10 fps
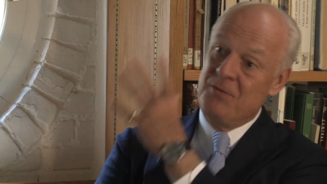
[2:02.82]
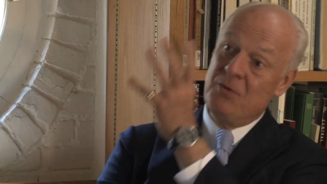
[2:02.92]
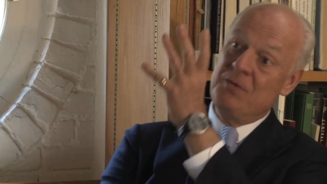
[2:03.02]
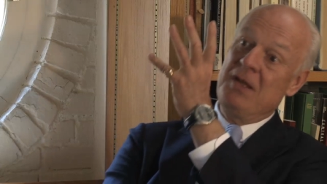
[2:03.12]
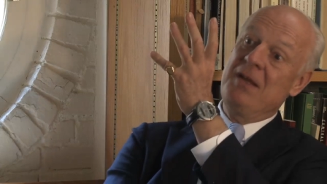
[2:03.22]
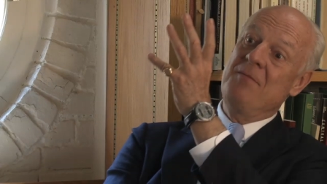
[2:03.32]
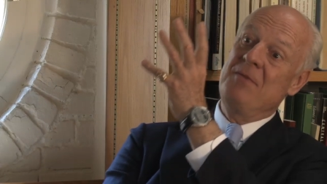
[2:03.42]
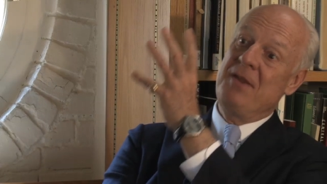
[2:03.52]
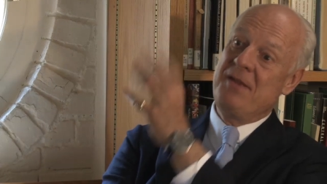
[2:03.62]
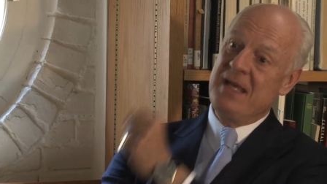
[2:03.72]
view of the
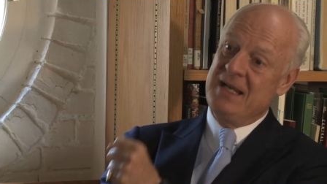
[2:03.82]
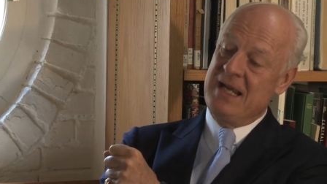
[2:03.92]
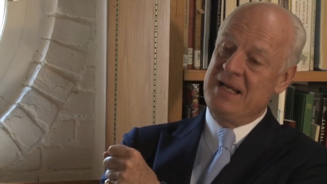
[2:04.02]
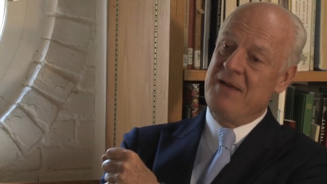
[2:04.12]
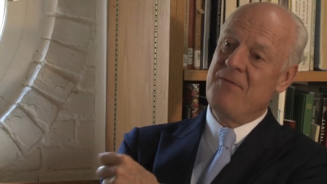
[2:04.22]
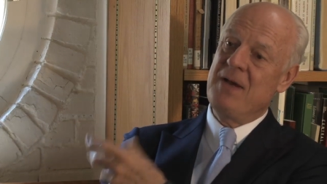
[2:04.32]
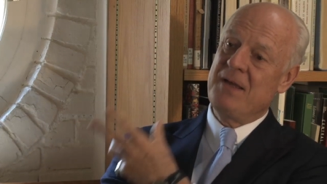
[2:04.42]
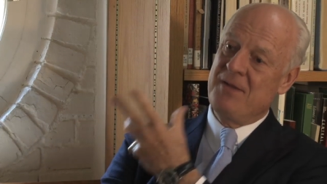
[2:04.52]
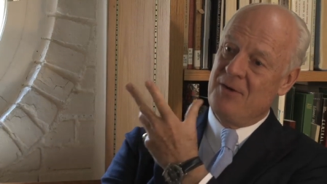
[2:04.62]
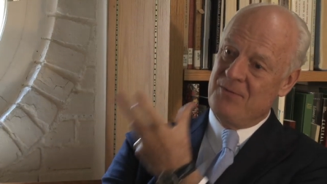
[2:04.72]
CNN
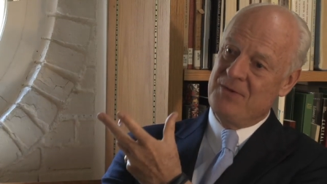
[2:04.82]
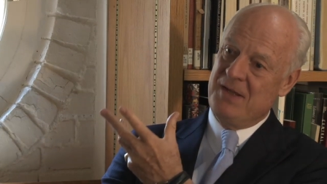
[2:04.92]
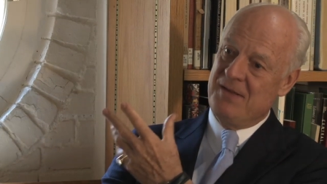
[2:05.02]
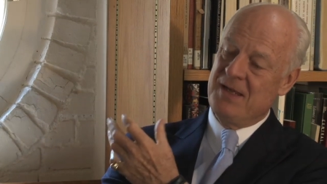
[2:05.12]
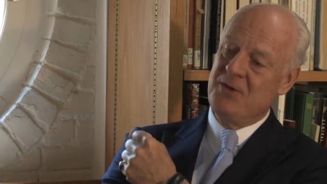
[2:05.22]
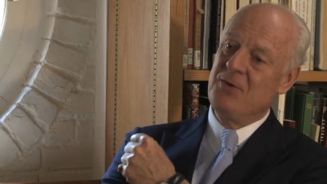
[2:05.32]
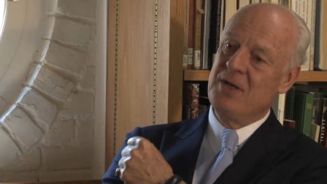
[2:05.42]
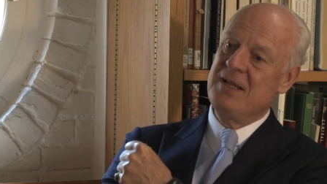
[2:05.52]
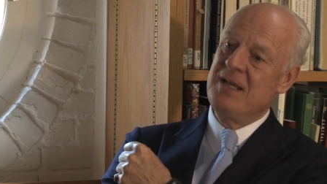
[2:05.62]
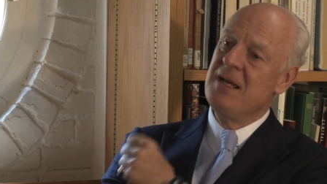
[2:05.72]
effects of the
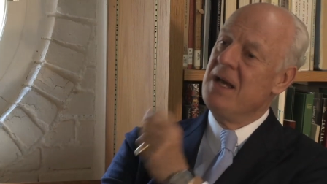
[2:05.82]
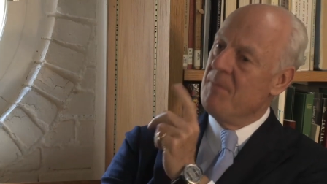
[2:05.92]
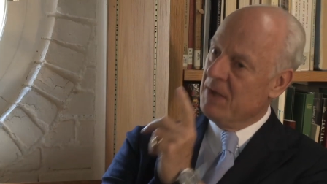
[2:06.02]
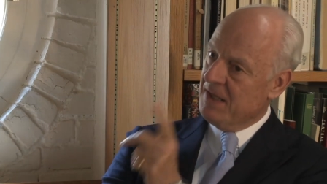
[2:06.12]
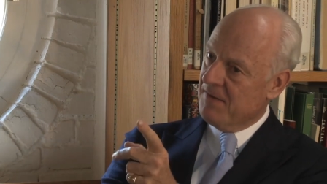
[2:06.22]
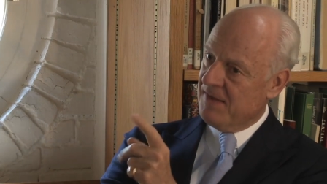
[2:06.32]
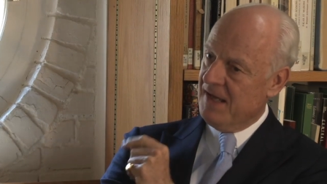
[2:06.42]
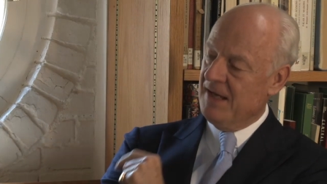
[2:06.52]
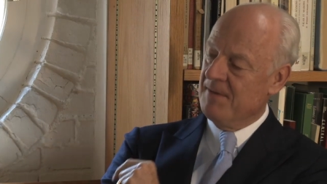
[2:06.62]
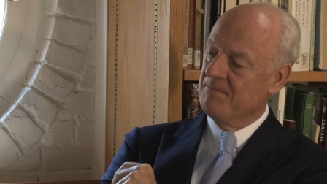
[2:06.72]
security, but it's
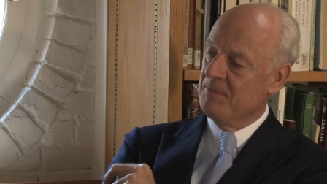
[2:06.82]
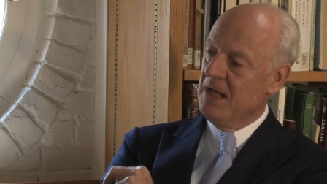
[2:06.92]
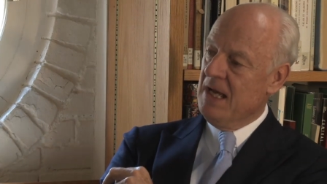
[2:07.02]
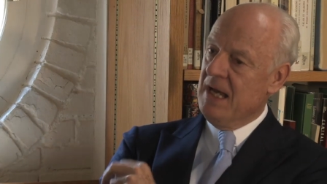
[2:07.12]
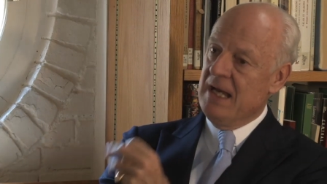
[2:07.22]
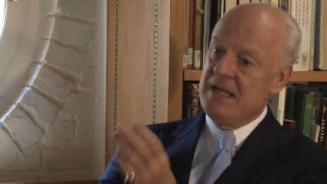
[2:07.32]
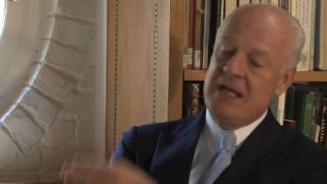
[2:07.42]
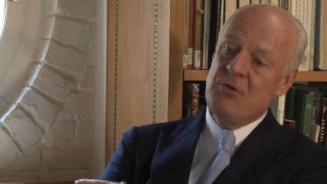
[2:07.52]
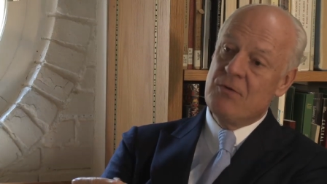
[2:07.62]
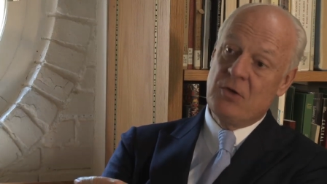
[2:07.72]
there. And
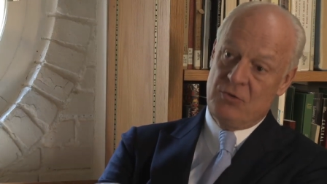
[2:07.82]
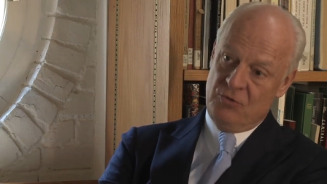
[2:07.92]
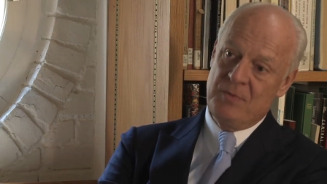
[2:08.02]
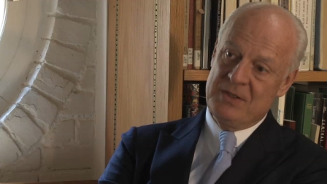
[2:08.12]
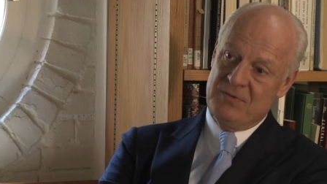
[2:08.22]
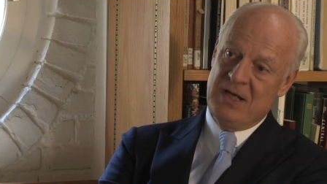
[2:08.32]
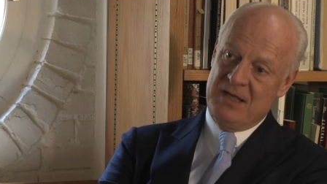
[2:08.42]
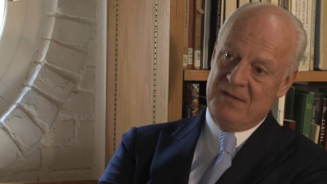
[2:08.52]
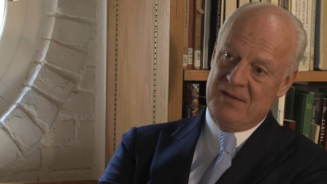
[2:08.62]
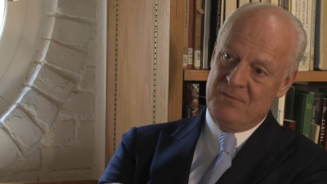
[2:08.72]
then you've got human
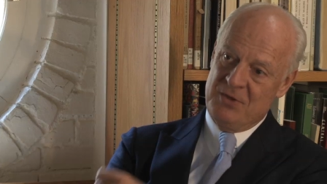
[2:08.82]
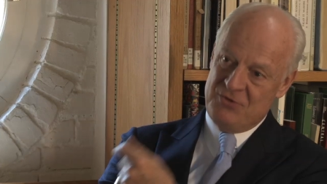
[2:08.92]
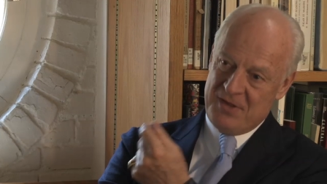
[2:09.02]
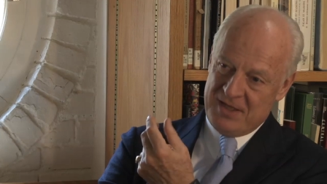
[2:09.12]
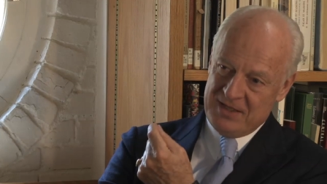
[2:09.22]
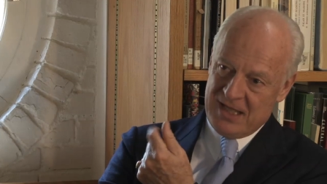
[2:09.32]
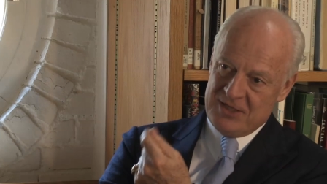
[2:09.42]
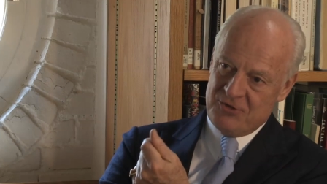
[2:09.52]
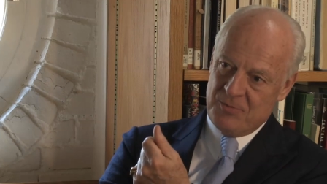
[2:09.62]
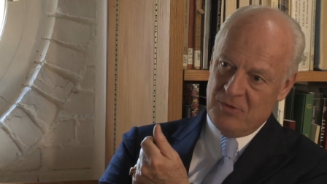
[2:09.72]
rights, which is
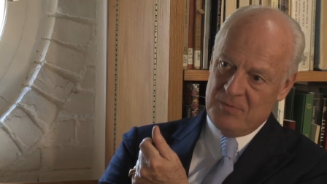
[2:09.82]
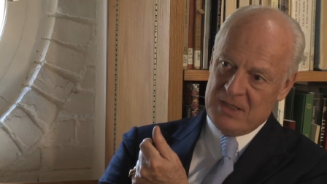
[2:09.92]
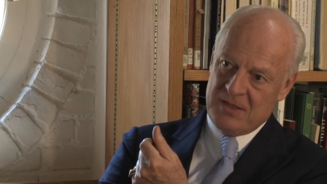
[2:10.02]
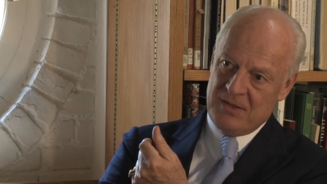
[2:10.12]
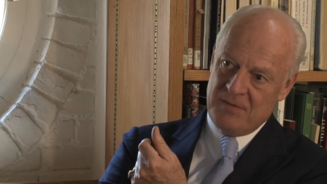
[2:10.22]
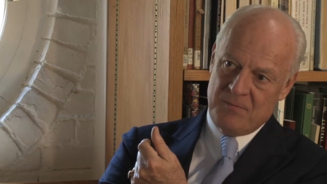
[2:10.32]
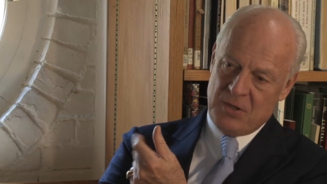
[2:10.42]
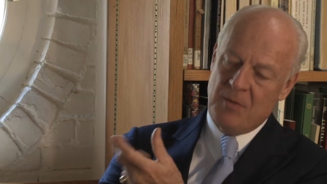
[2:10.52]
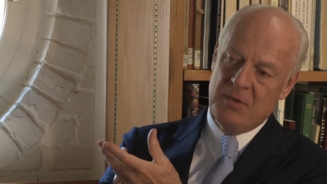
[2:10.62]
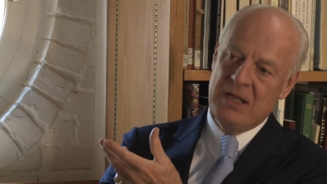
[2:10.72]
intangible, but
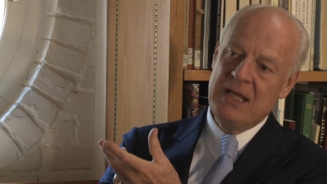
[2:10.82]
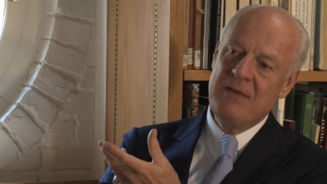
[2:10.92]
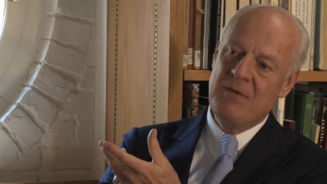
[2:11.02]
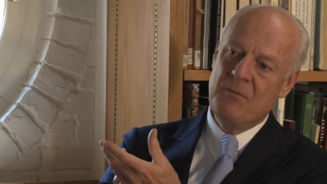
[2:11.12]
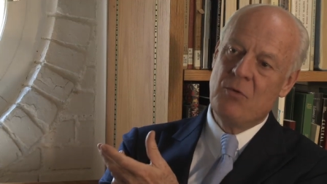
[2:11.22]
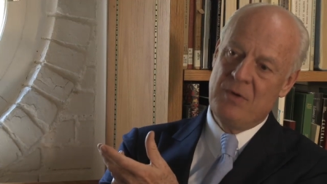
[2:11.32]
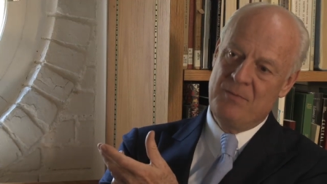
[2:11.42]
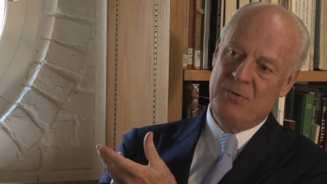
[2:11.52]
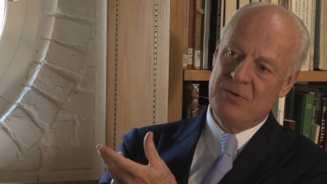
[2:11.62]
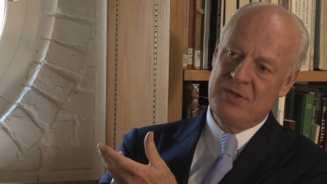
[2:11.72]
probably even more
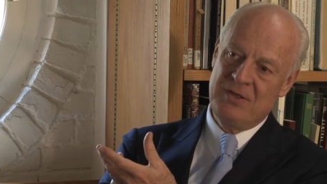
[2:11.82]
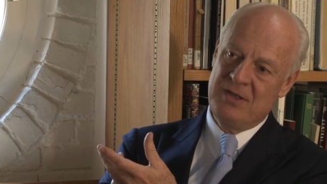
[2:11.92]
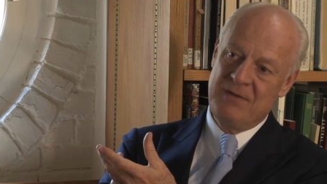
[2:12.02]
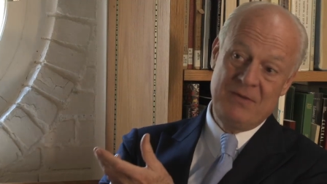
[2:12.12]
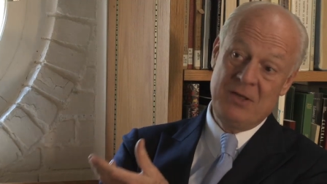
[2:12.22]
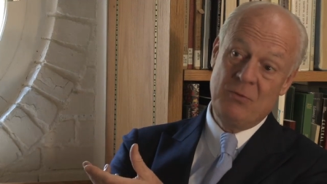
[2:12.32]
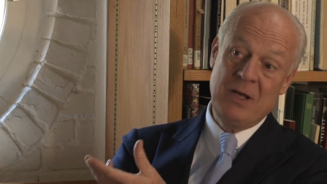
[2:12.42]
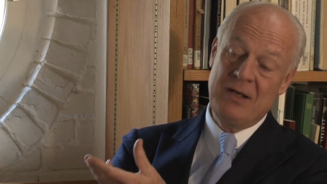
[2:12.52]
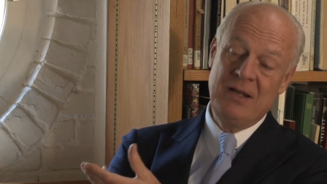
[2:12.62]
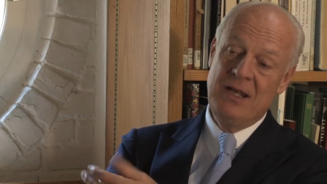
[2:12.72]
important. If the
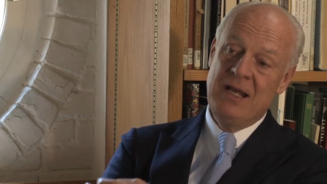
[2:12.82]
UN